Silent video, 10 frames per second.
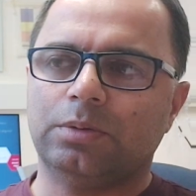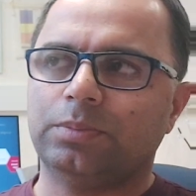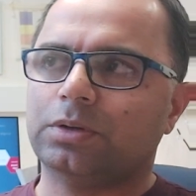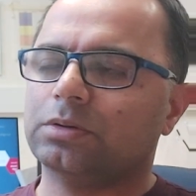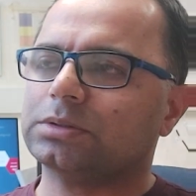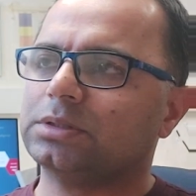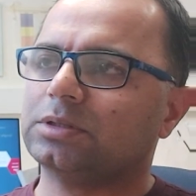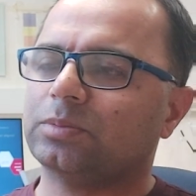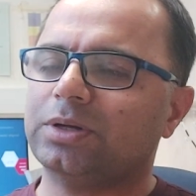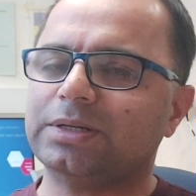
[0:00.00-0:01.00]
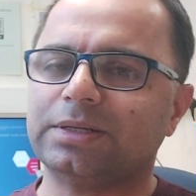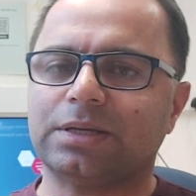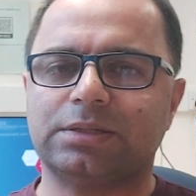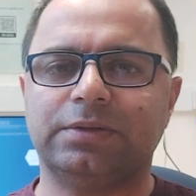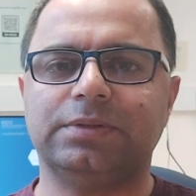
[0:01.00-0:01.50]
Because the thermolytic
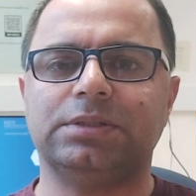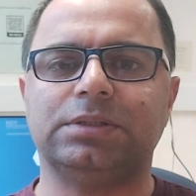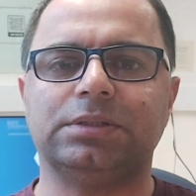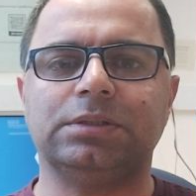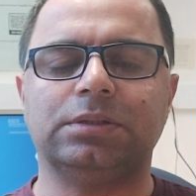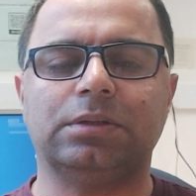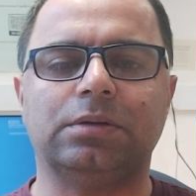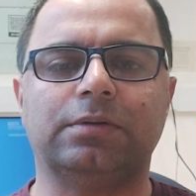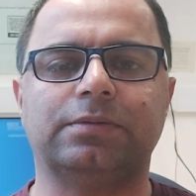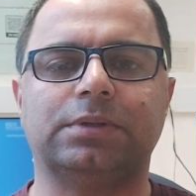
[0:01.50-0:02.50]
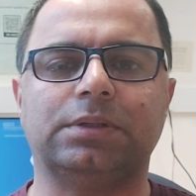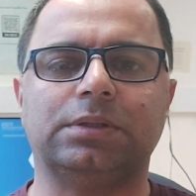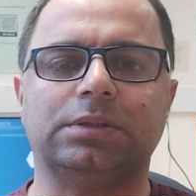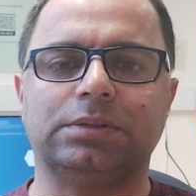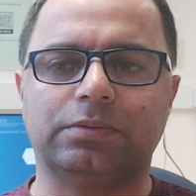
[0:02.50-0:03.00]
activity of
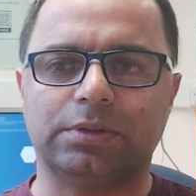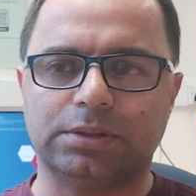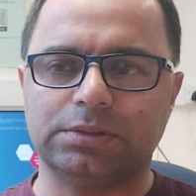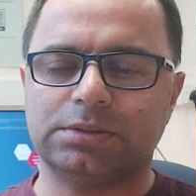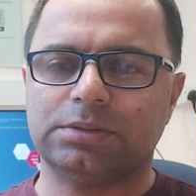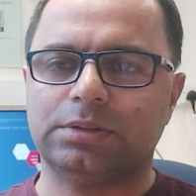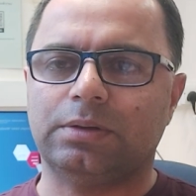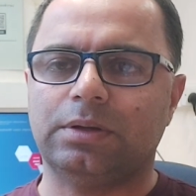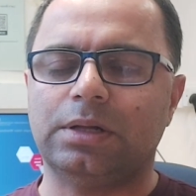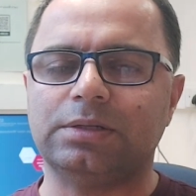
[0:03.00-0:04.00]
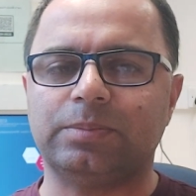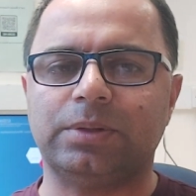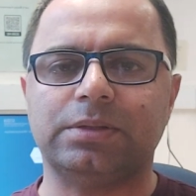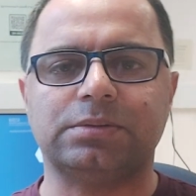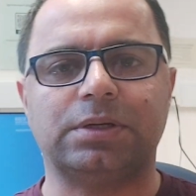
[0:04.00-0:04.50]
the drugs,
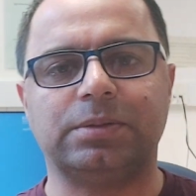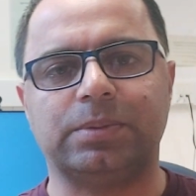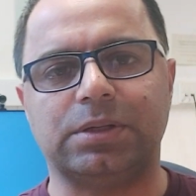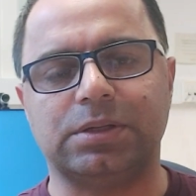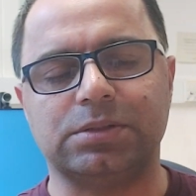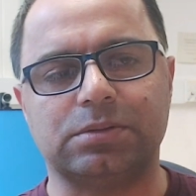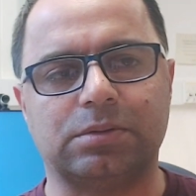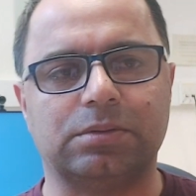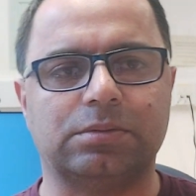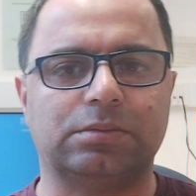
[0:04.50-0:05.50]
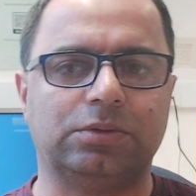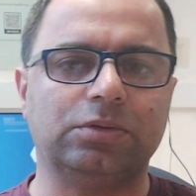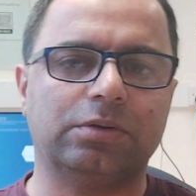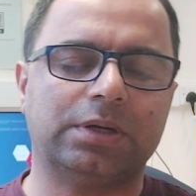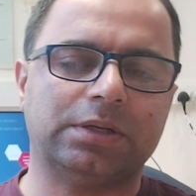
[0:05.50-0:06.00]
altiplase, retiplase, or
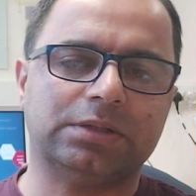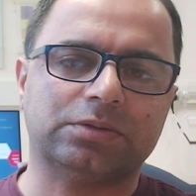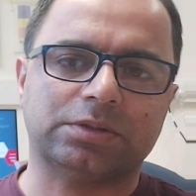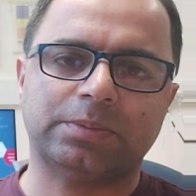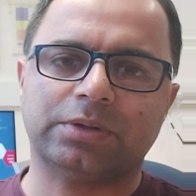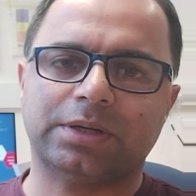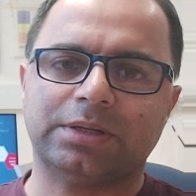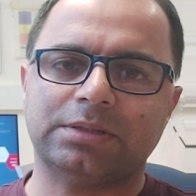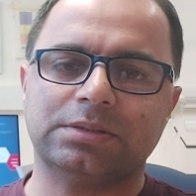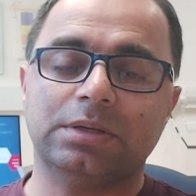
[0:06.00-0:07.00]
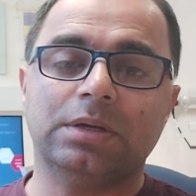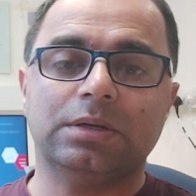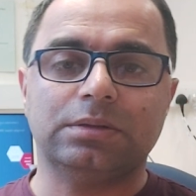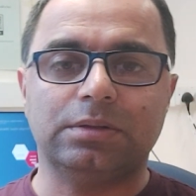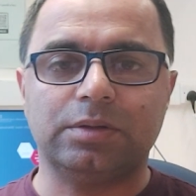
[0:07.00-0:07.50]
urokinase or septokinase,
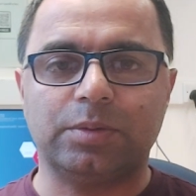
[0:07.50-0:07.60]
they